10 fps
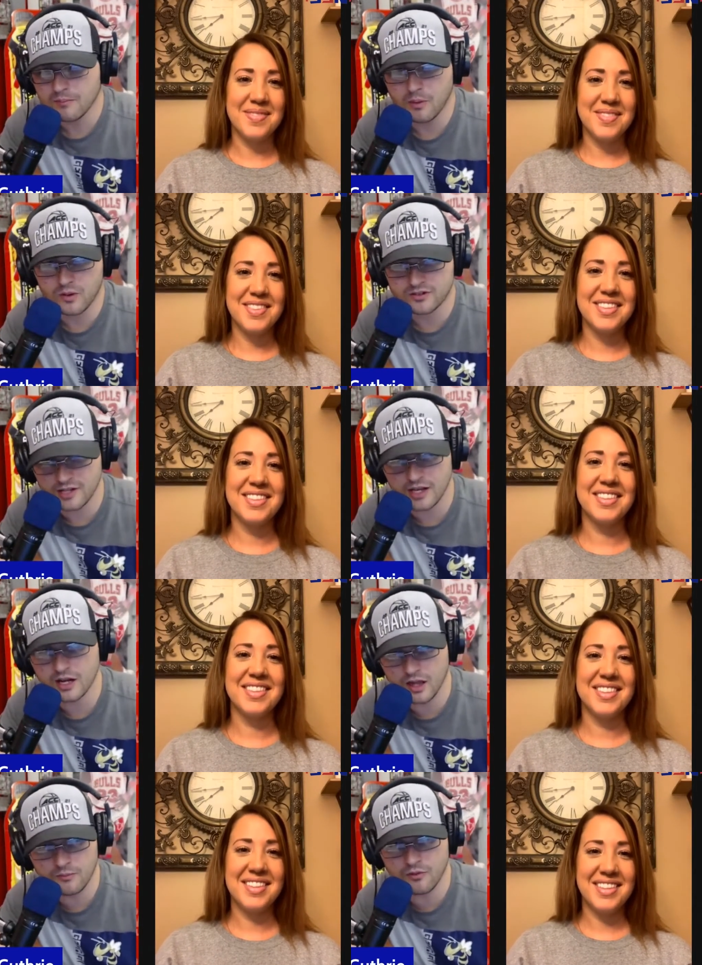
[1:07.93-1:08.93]
Speaker 1: But we're seeing
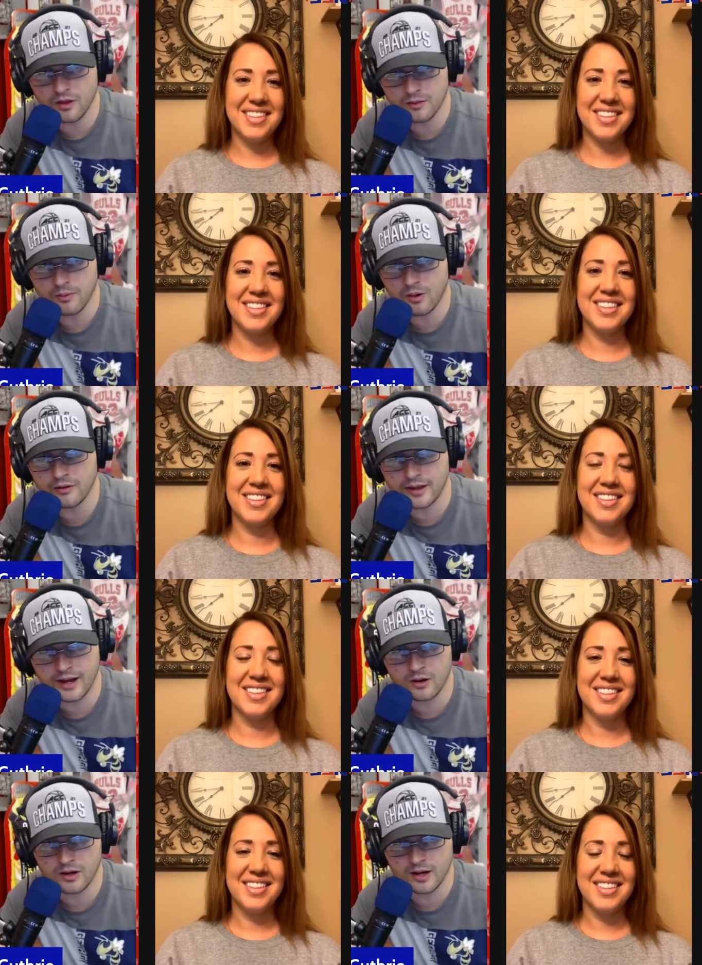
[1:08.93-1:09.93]
club volleyball in the
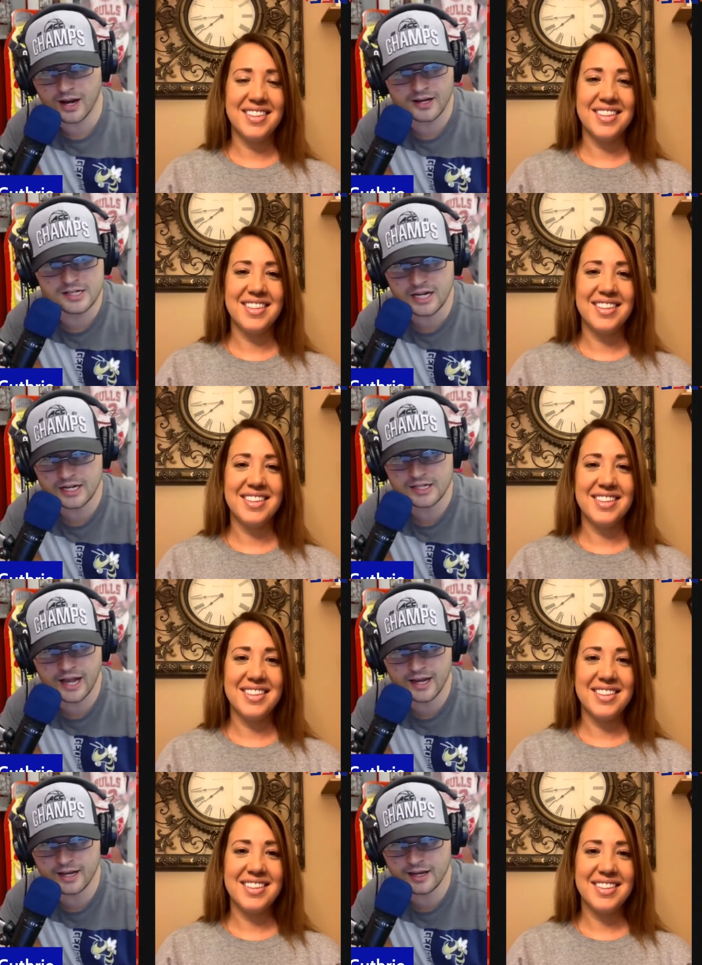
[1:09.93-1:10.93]
area kind of change
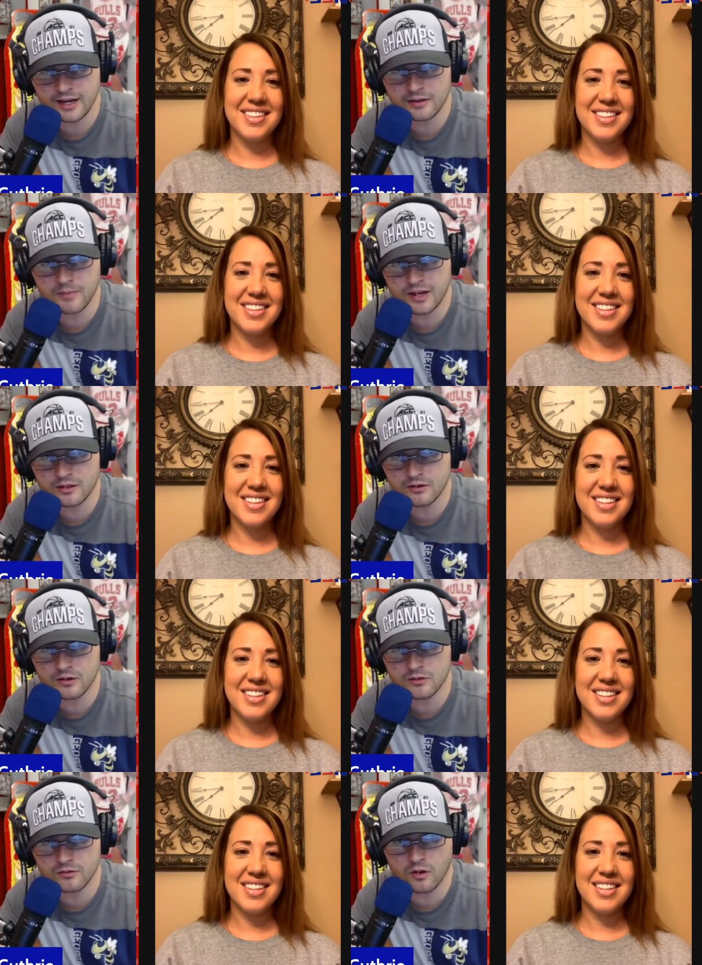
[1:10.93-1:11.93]
that and, and make
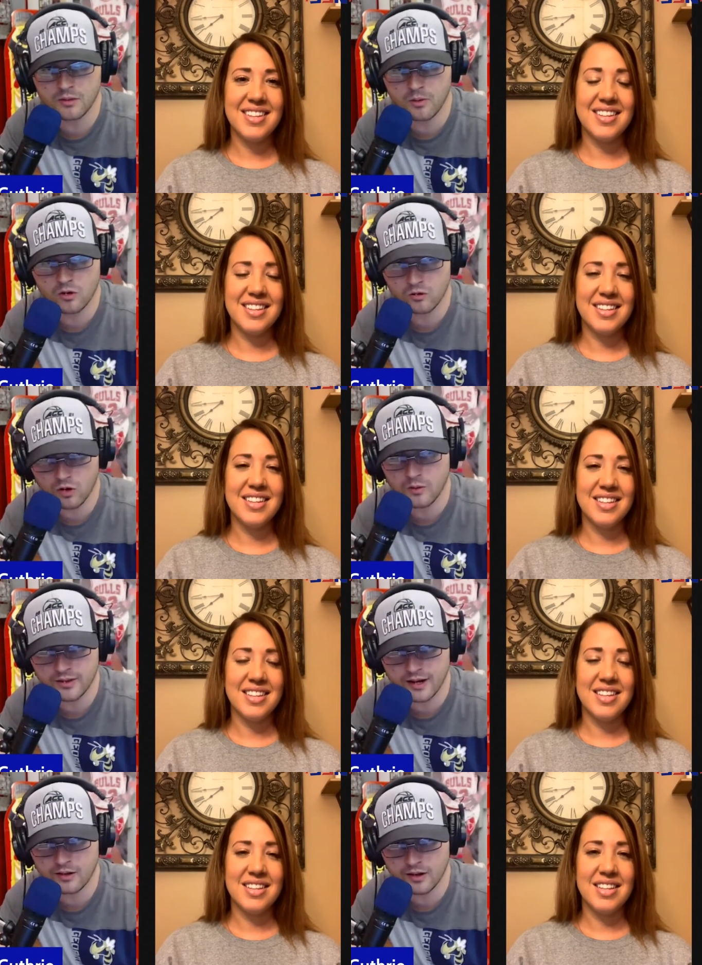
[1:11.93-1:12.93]
the, the volleyball grow in
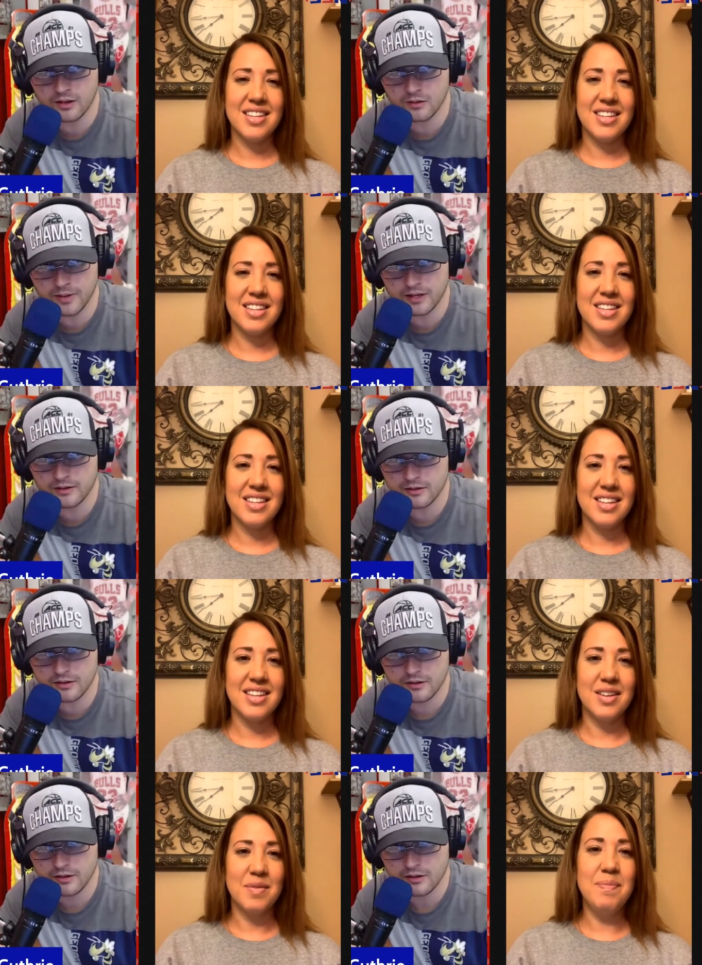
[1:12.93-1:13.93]
the area a little bit.
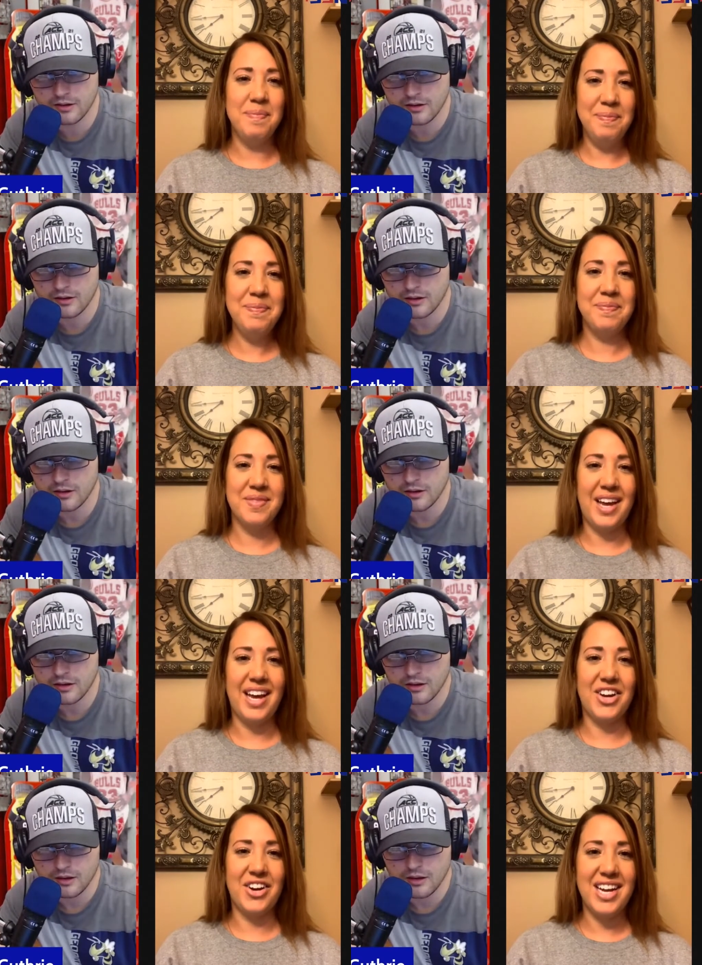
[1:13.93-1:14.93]
Speaker 2: Mm-hmm.
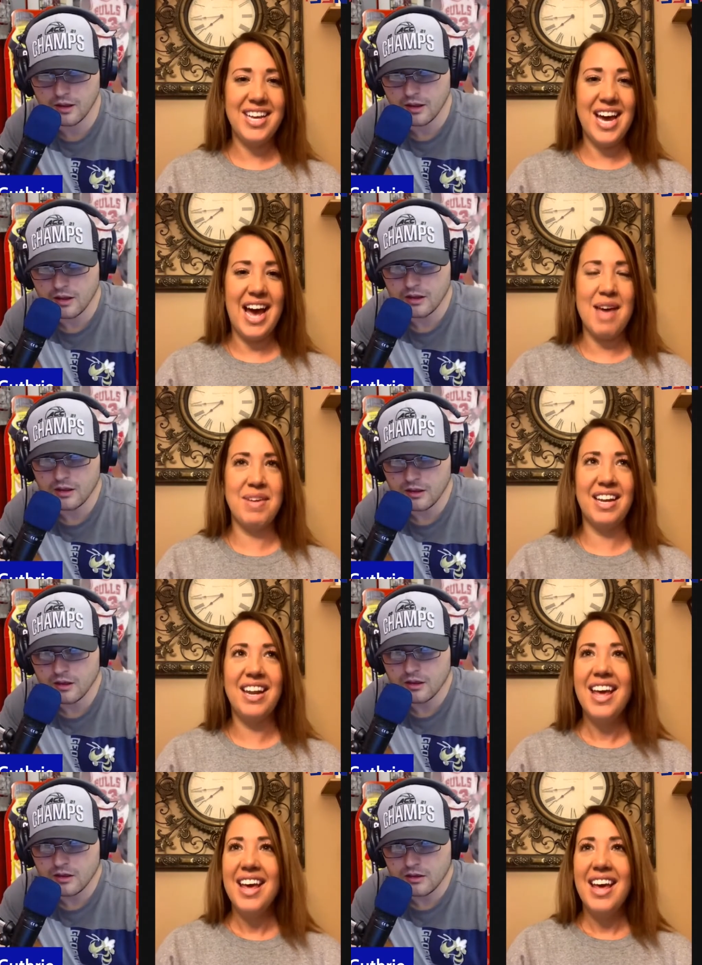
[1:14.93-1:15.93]
I agree. Yeah, I
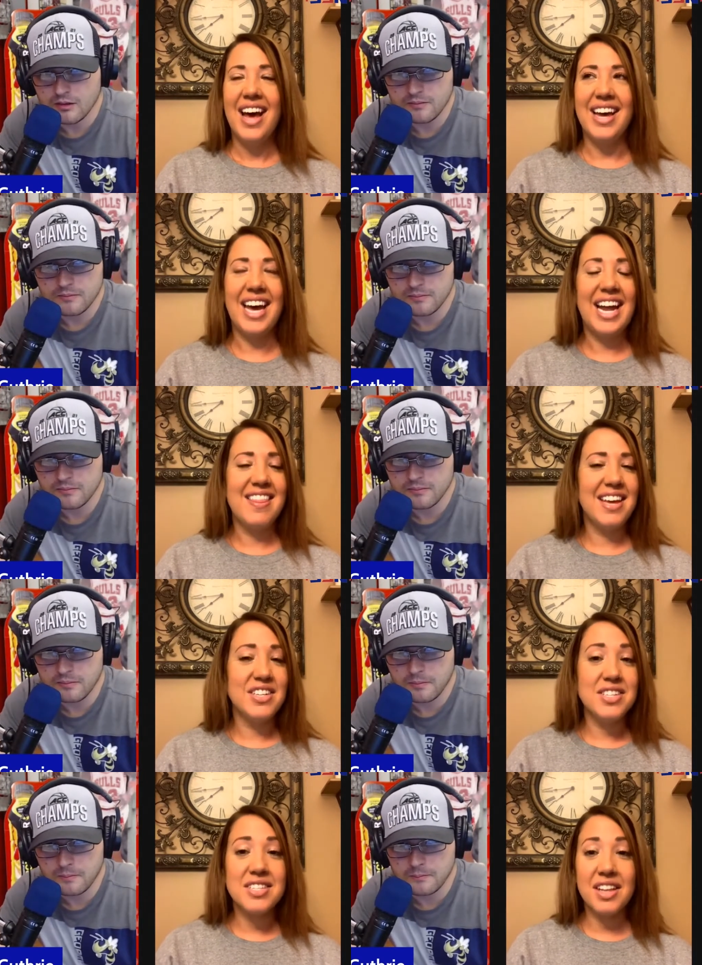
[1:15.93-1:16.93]
mean, again, I
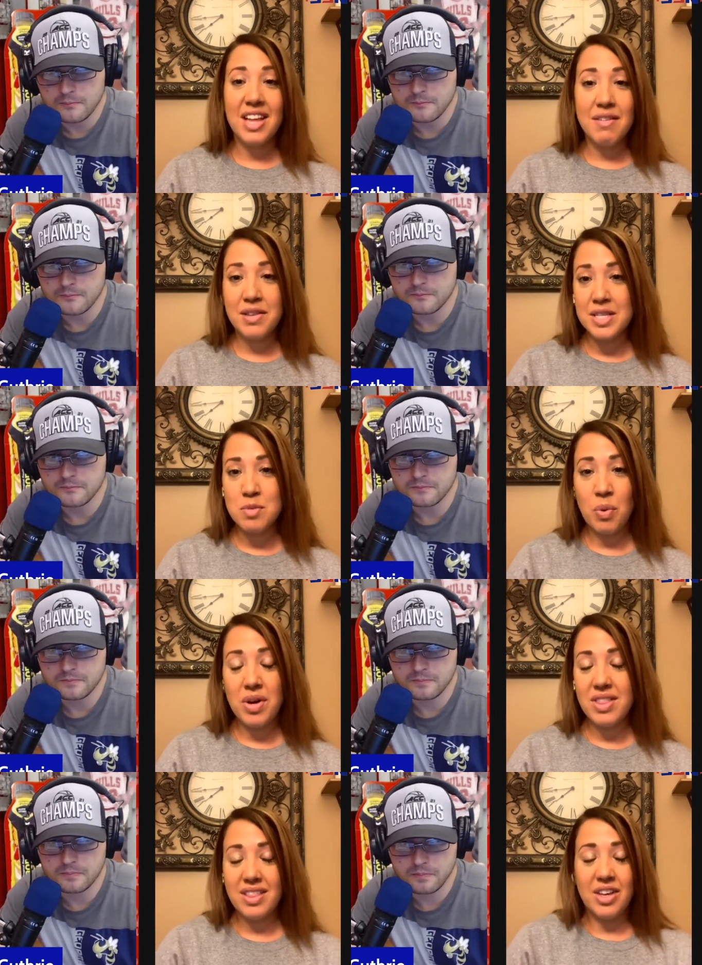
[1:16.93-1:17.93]
think it's just the love of the
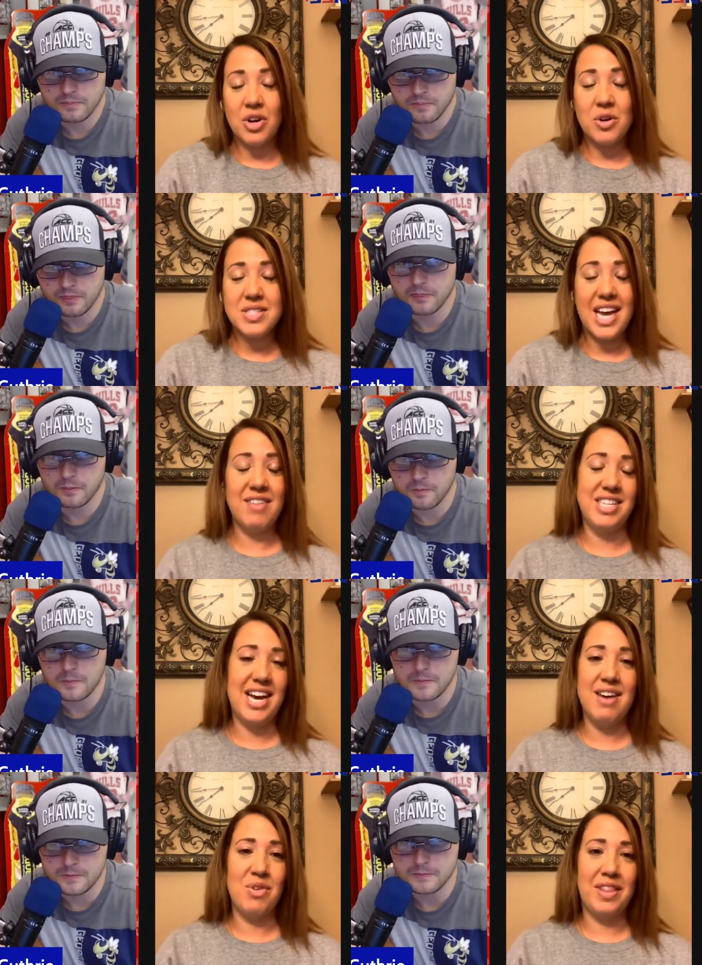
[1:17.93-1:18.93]
sport that the girls have
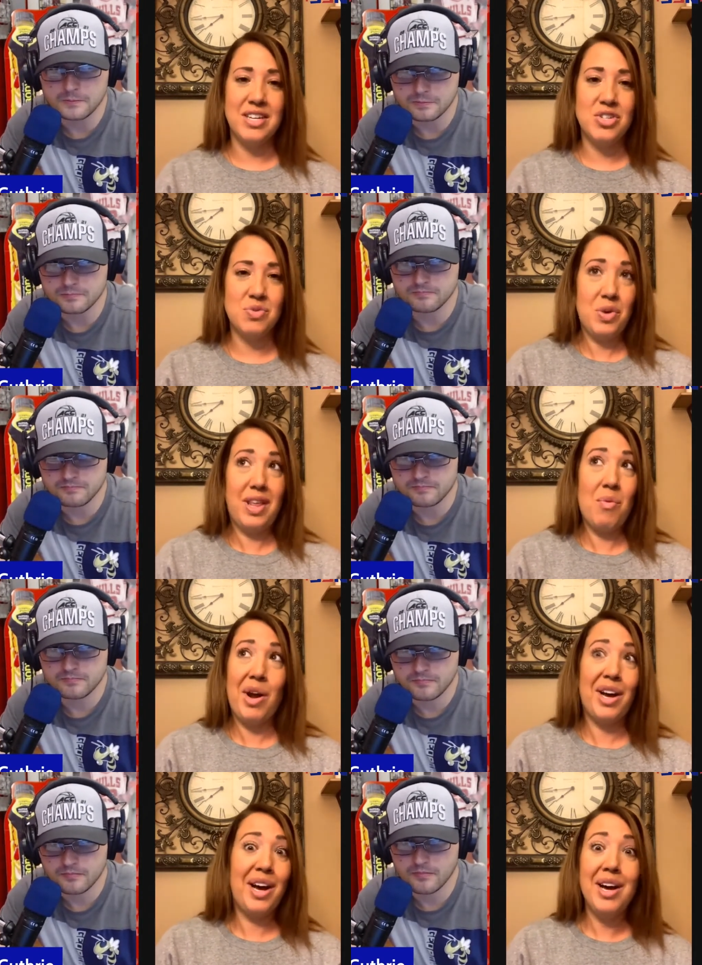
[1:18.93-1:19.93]
to have when they when they want to